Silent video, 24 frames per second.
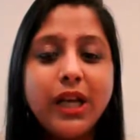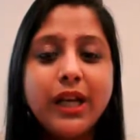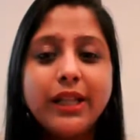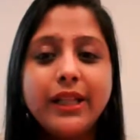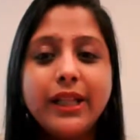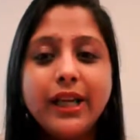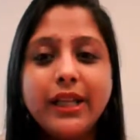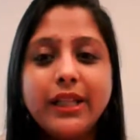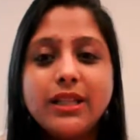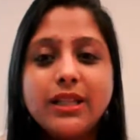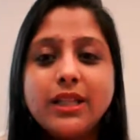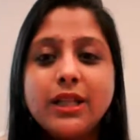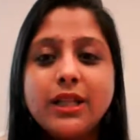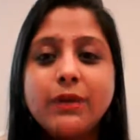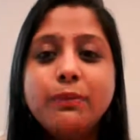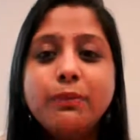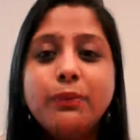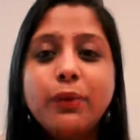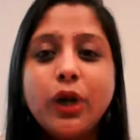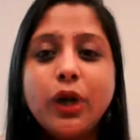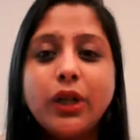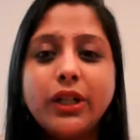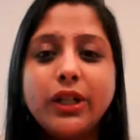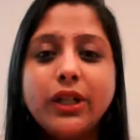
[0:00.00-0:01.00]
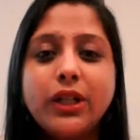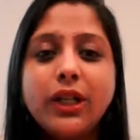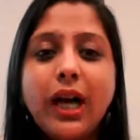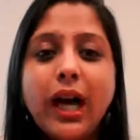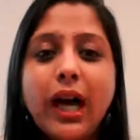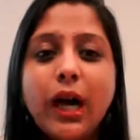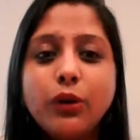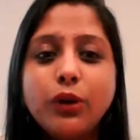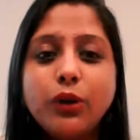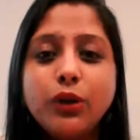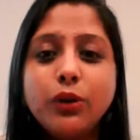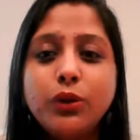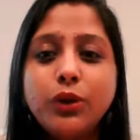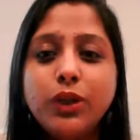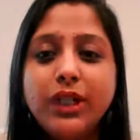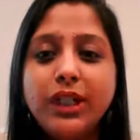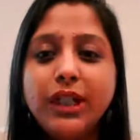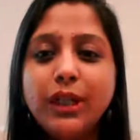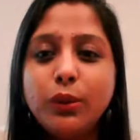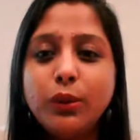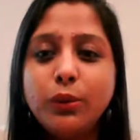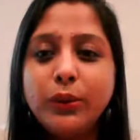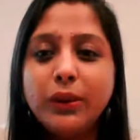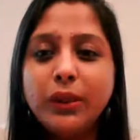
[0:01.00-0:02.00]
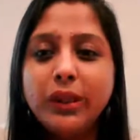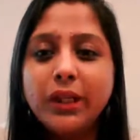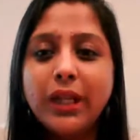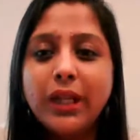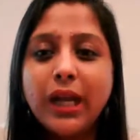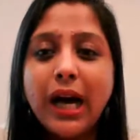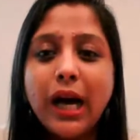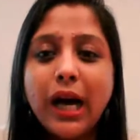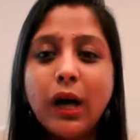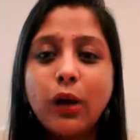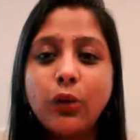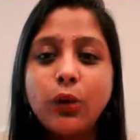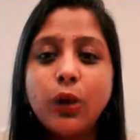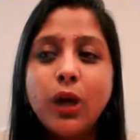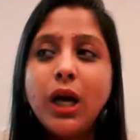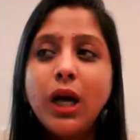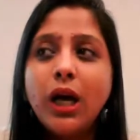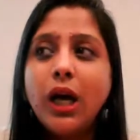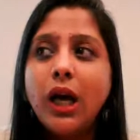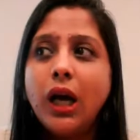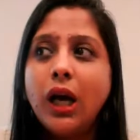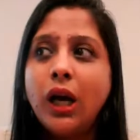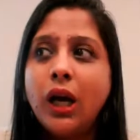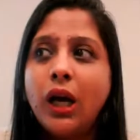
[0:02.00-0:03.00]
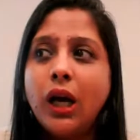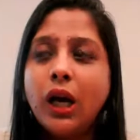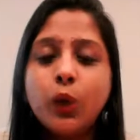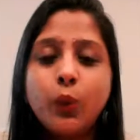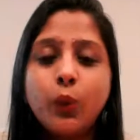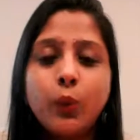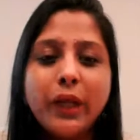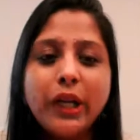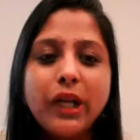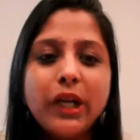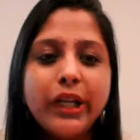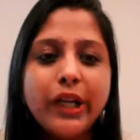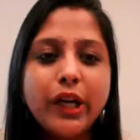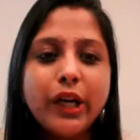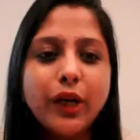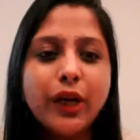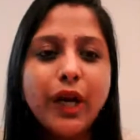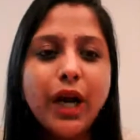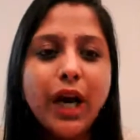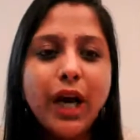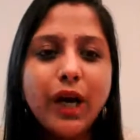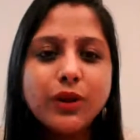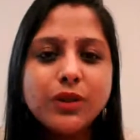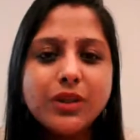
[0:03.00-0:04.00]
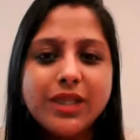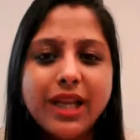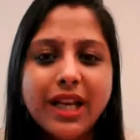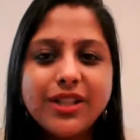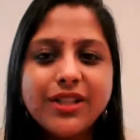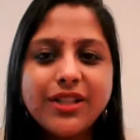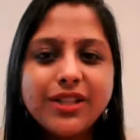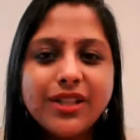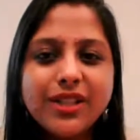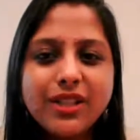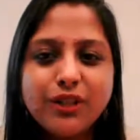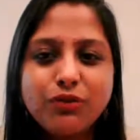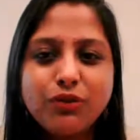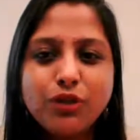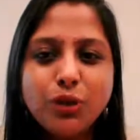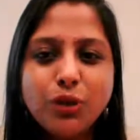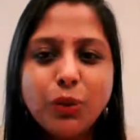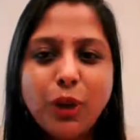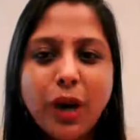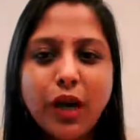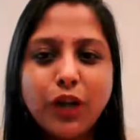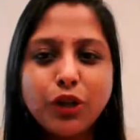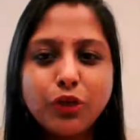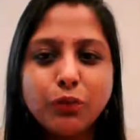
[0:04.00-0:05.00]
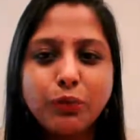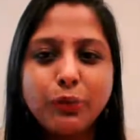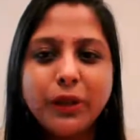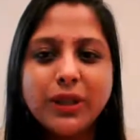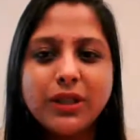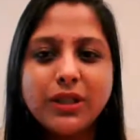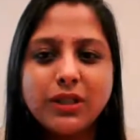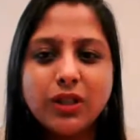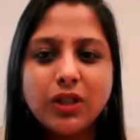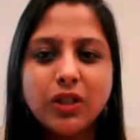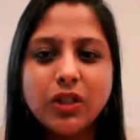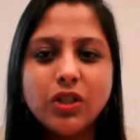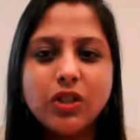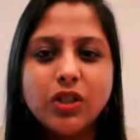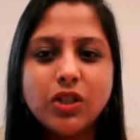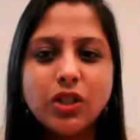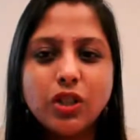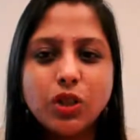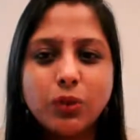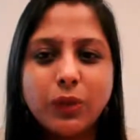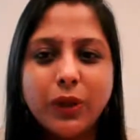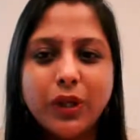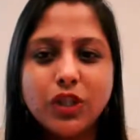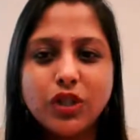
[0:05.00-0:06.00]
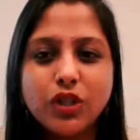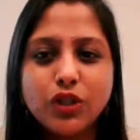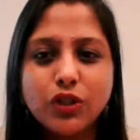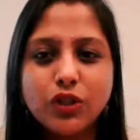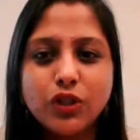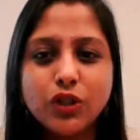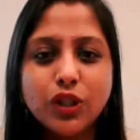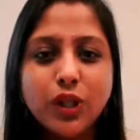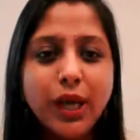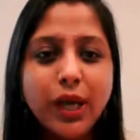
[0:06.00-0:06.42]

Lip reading: that it's important how you deal with it, how quickly on how sensitive you are to pick certain situations,